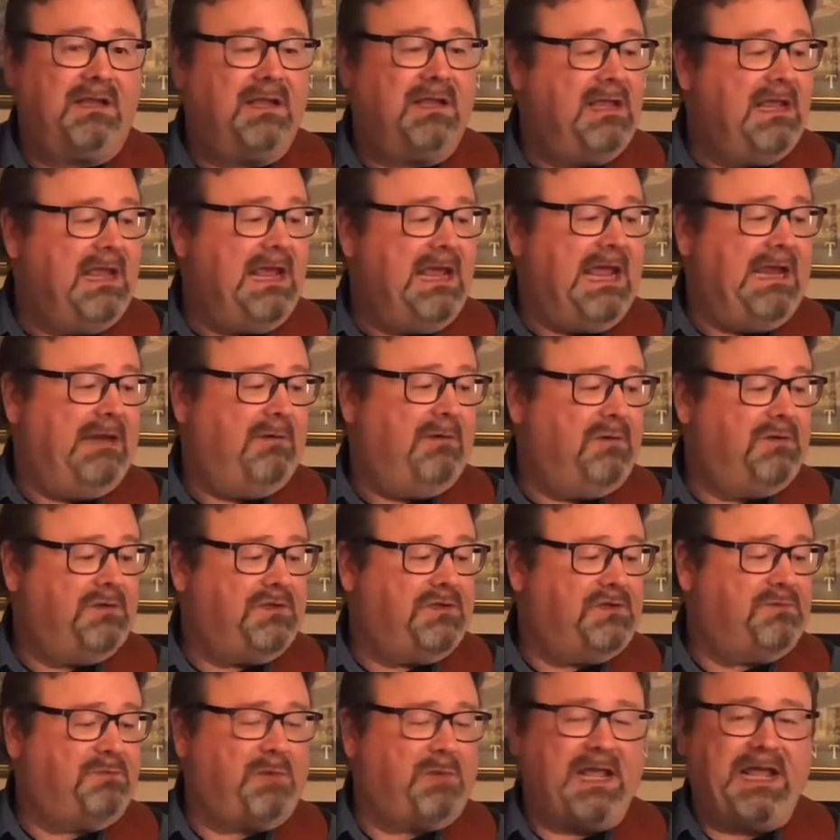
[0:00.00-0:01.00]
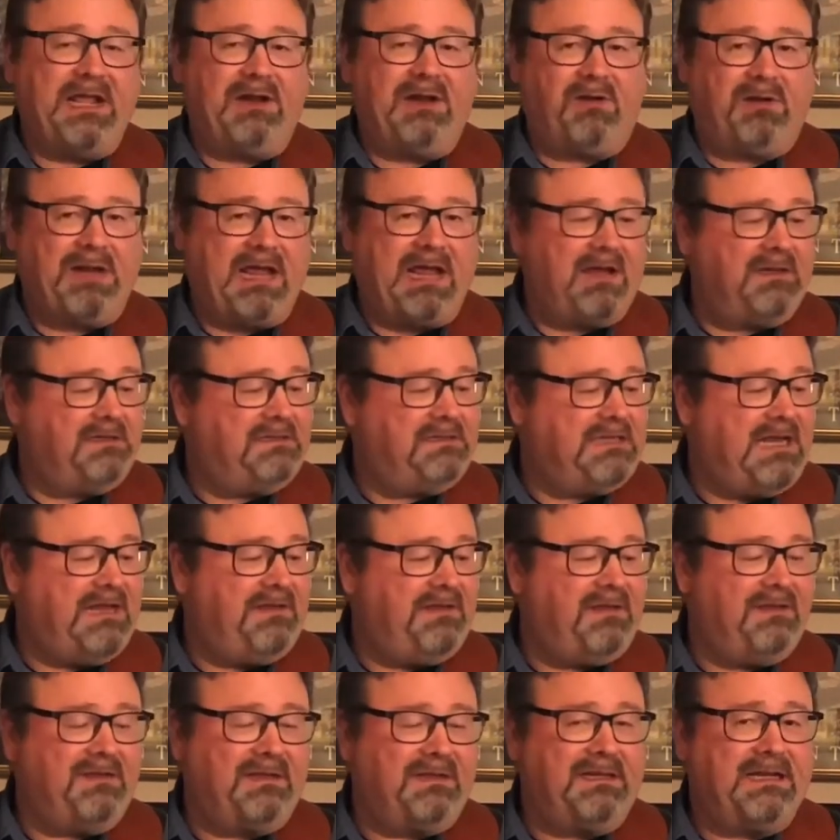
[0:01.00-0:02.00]
and we'll just play it on out and say
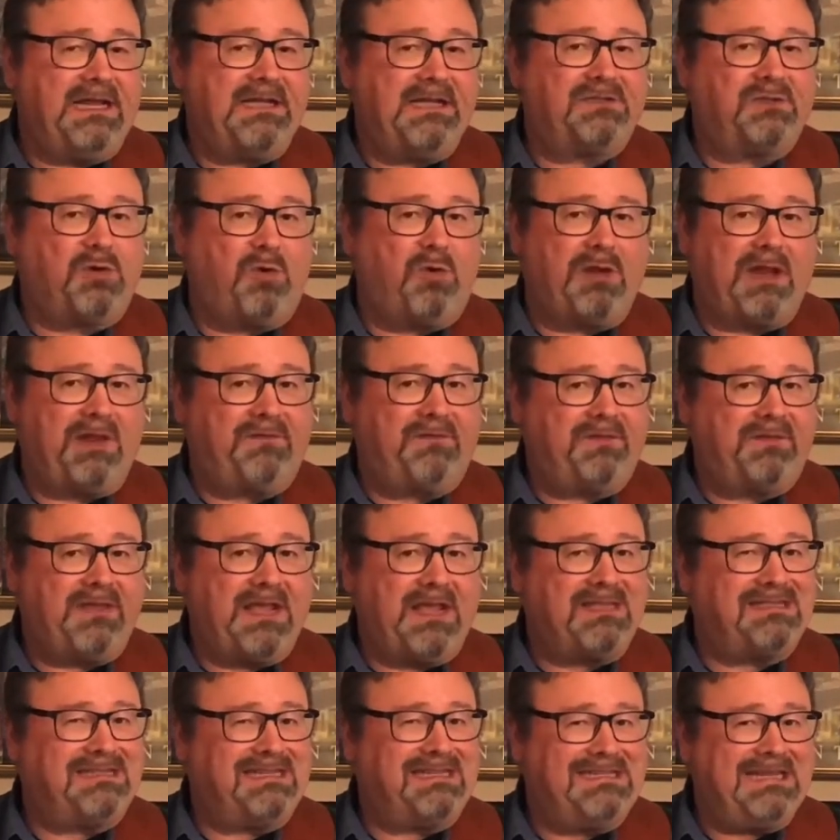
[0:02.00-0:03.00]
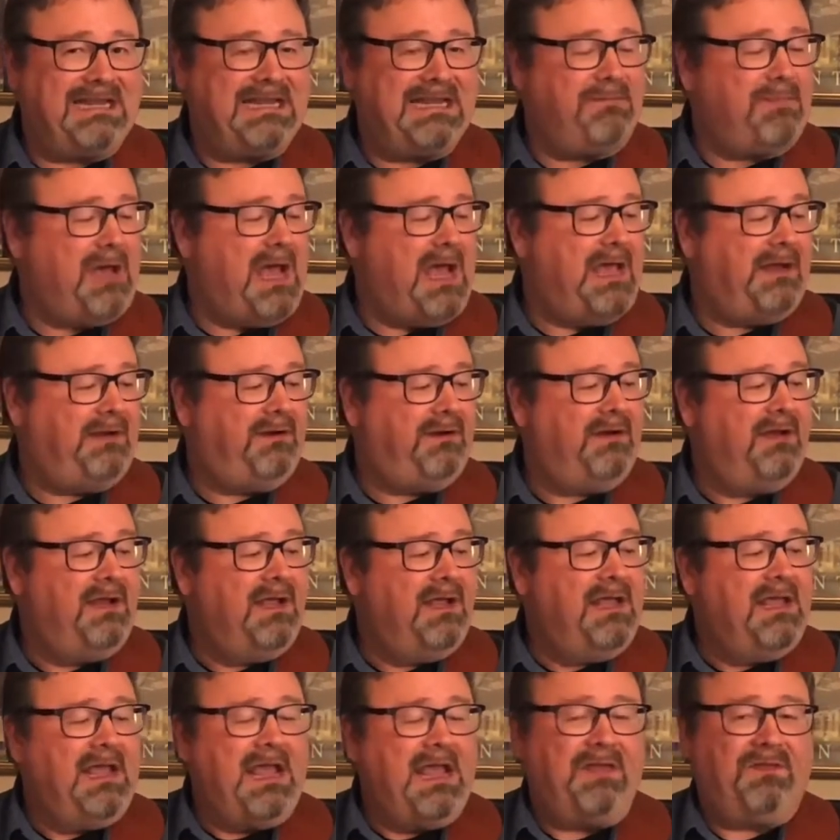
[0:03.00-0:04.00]
that the next chord after that's a D minor,
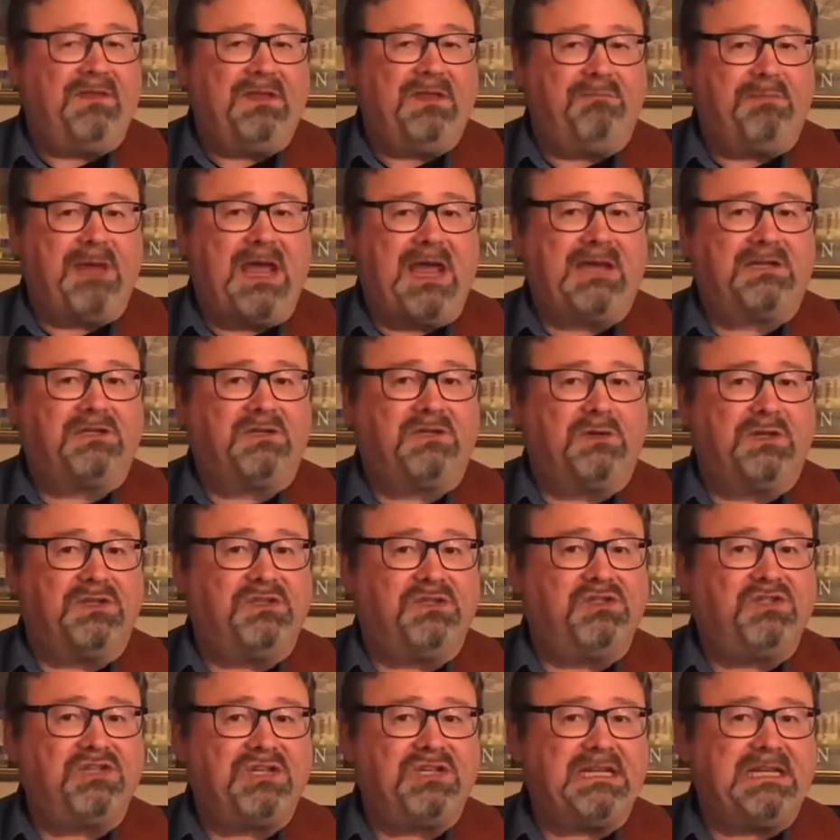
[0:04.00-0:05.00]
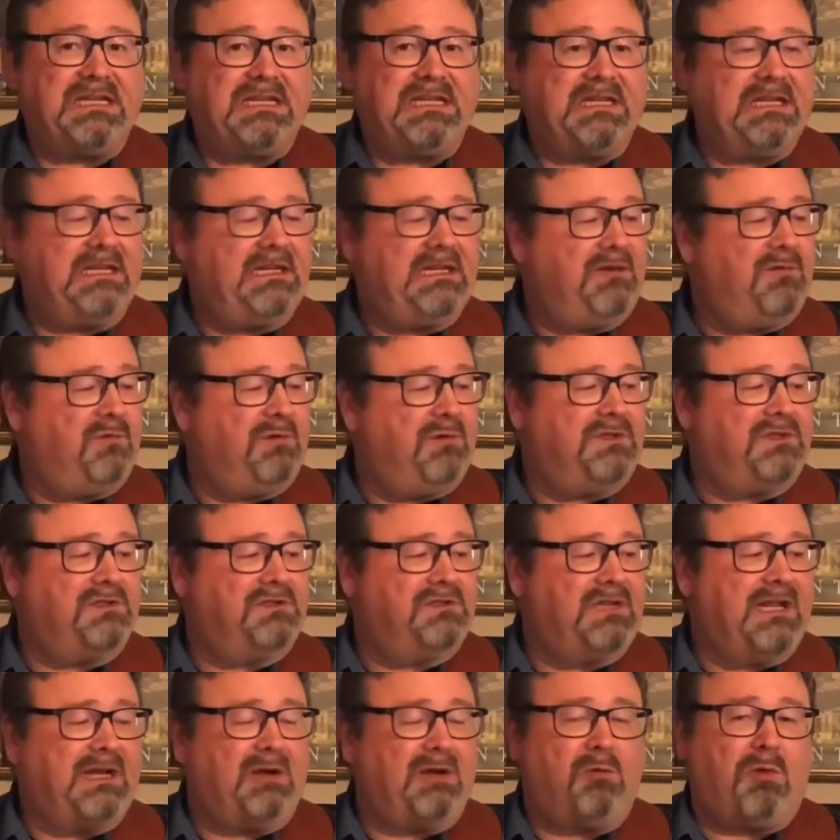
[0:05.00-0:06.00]
and then back to a G, which is
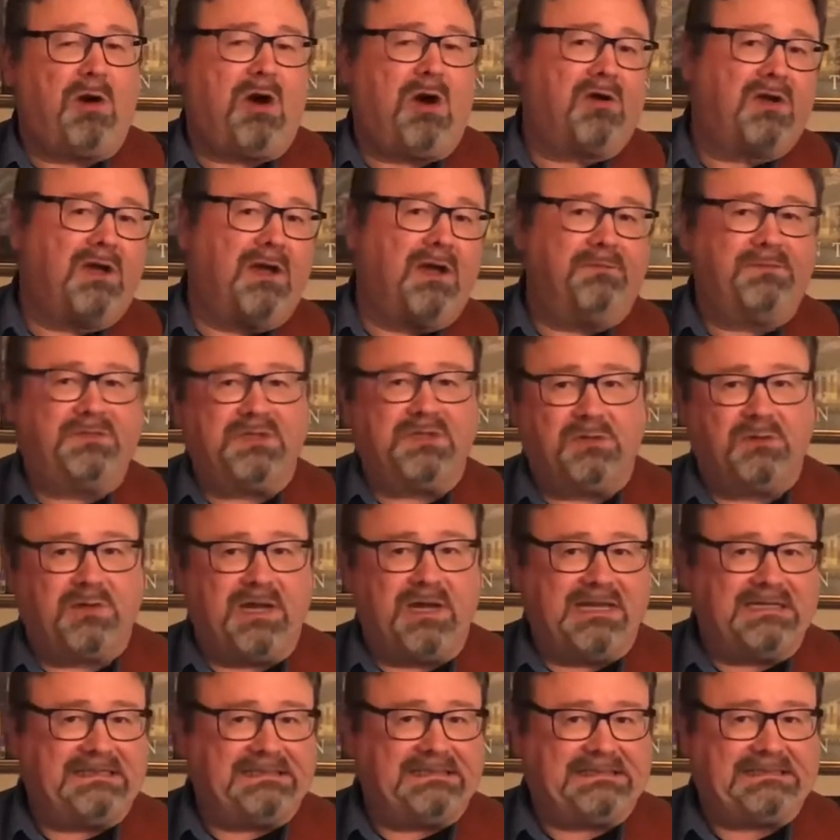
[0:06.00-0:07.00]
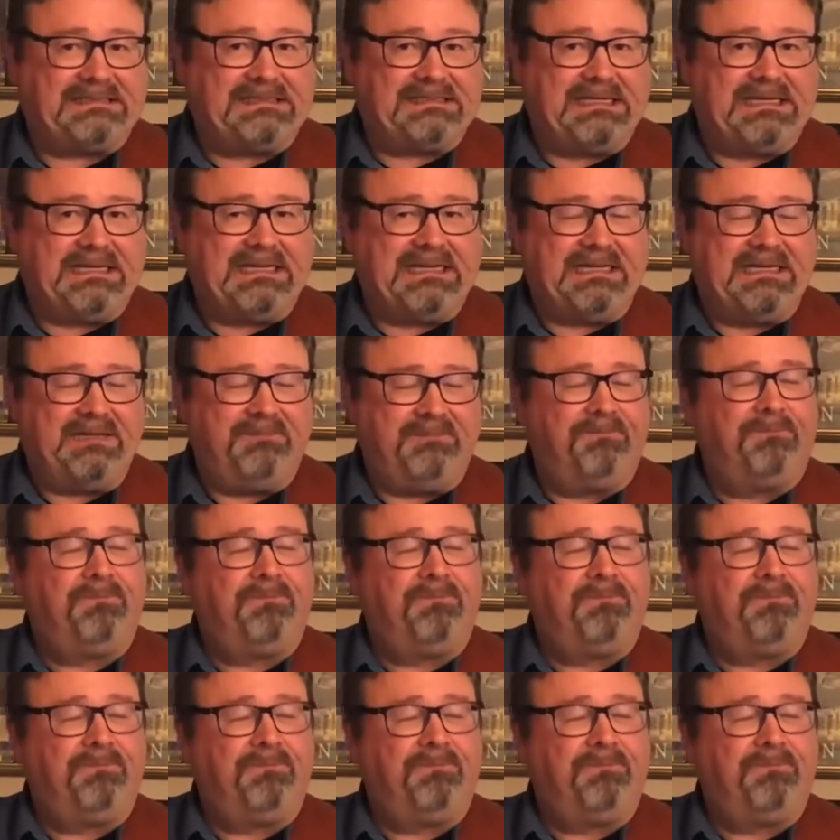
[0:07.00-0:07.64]
going to walk up to a C.